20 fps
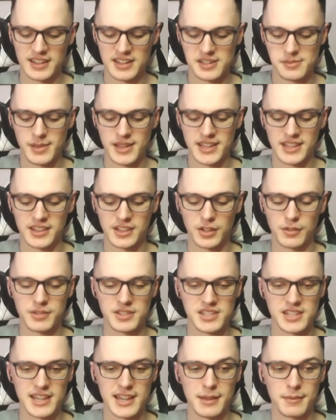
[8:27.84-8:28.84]
And he's making the
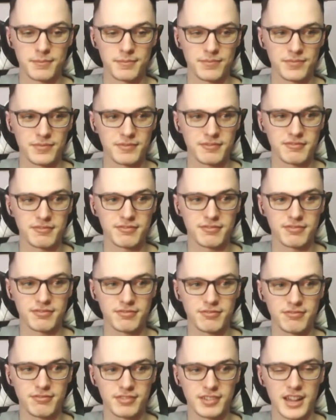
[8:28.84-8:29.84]
other team
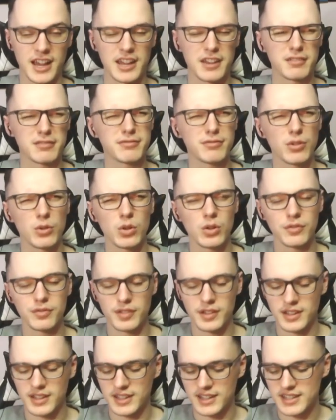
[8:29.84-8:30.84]
f- kind of fall
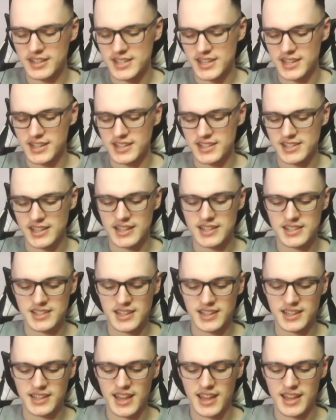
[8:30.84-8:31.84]
for Hinata in a
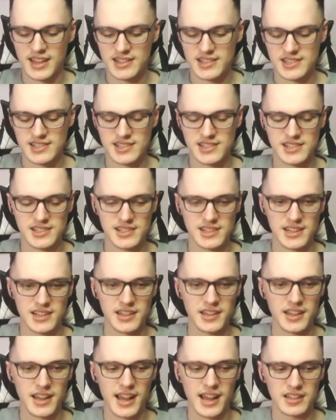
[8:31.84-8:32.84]
sense, I guess.
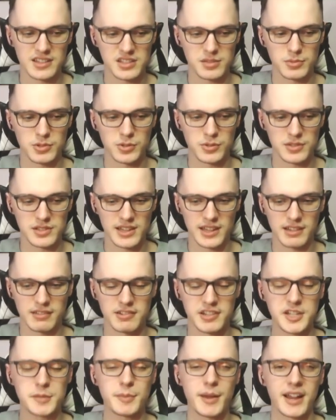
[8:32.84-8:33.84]
Uh, Atsumu is
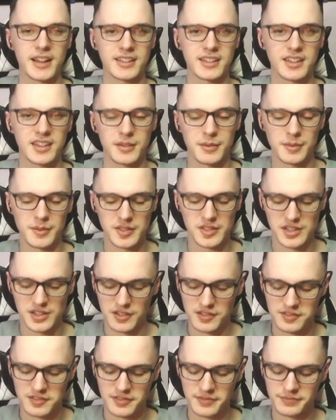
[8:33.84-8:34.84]
like respecting him and
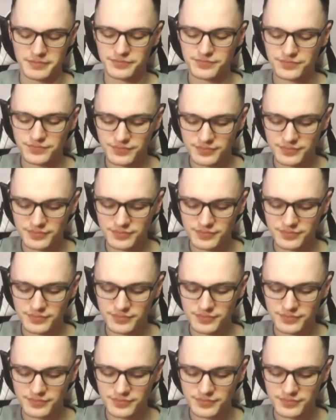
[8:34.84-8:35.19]
stuff.